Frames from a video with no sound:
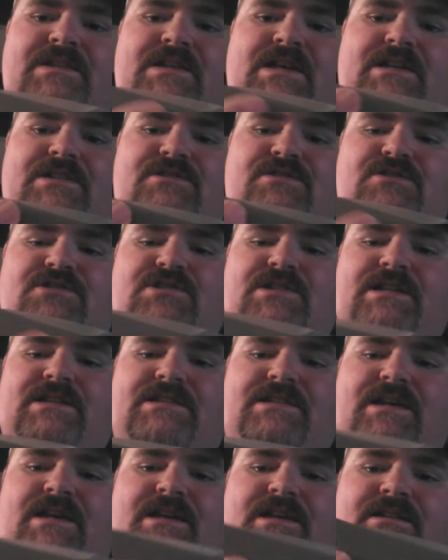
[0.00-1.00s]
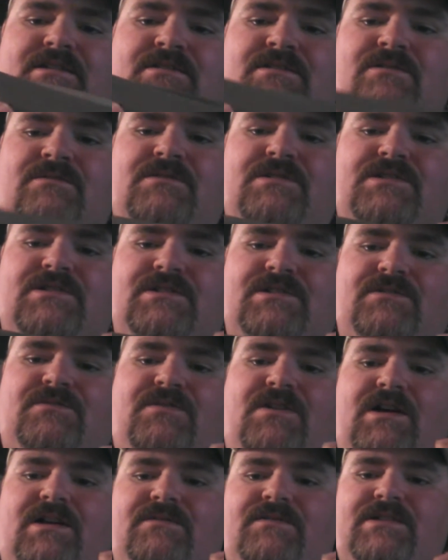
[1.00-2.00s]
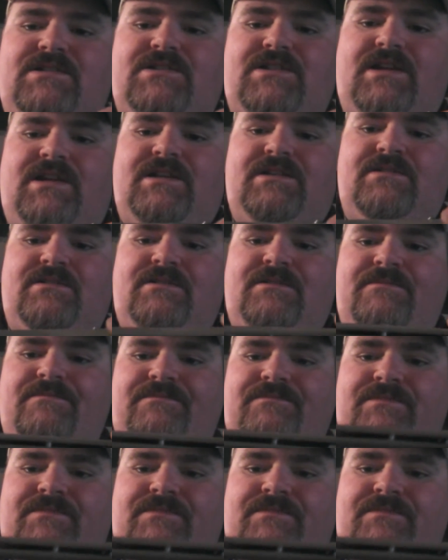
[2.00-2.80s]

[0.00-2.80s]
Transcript: texture G10, which is a 5-inch handle.